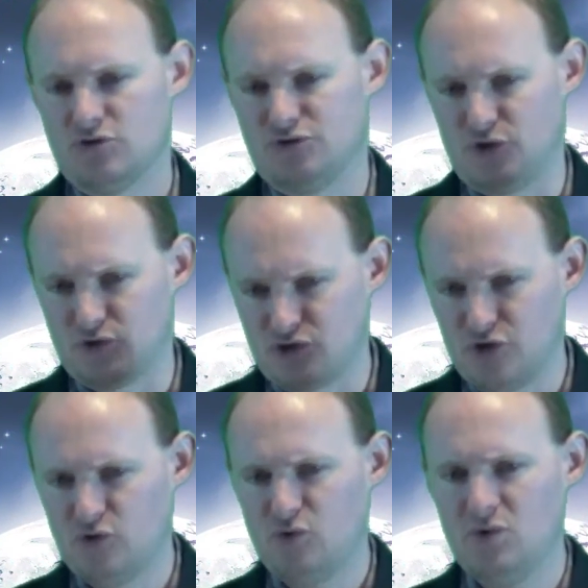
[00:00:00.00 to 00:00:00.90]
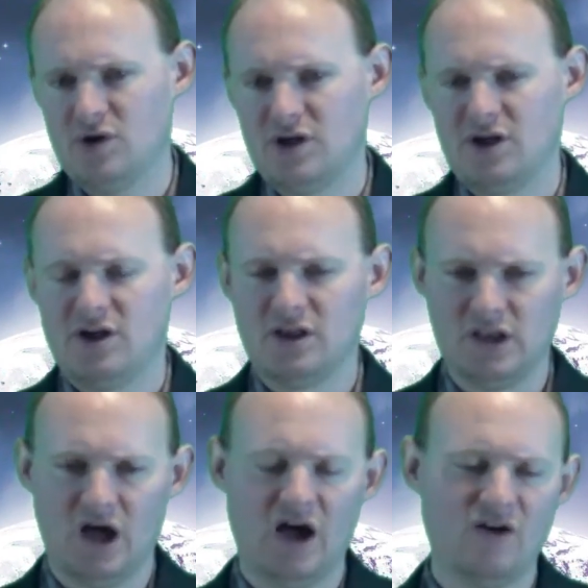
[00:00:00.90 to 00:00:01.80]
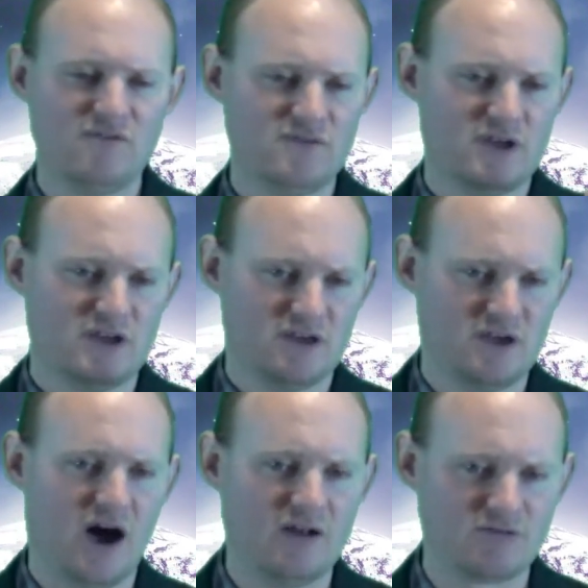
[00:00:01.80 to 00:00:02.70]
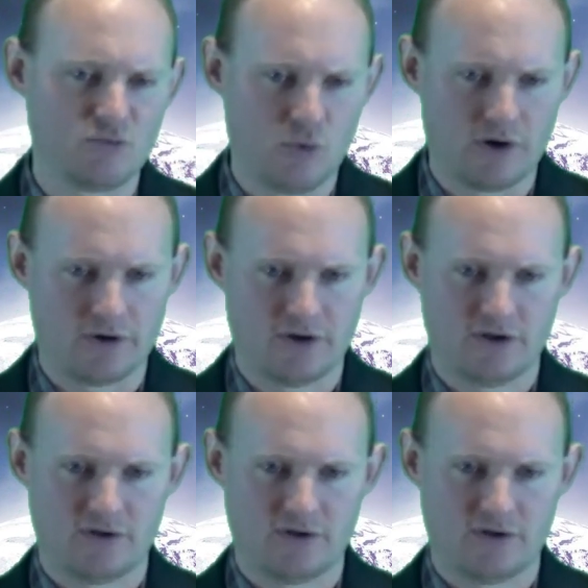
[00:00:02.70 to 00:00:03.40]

Do you love God's word,